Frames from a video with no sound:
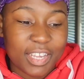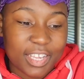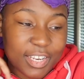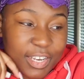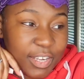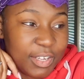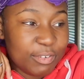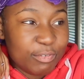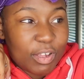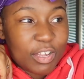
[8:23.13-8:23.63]

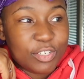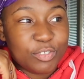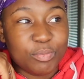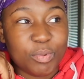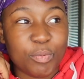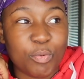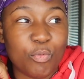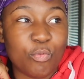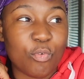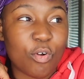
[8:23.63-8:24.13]
and then I
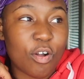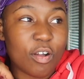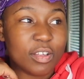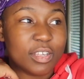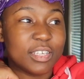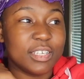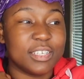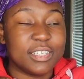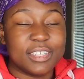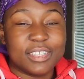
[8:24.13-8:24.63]
remember
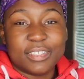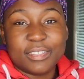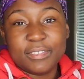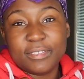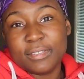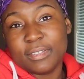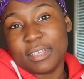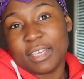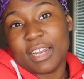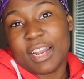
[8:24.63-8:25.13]
walking,
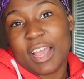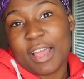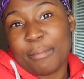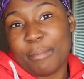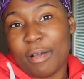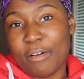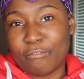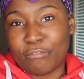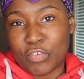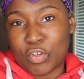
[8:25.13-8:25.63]
and I had
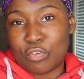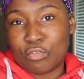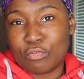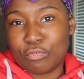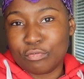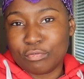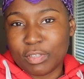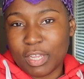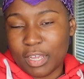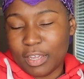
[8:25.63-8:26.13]
my phone.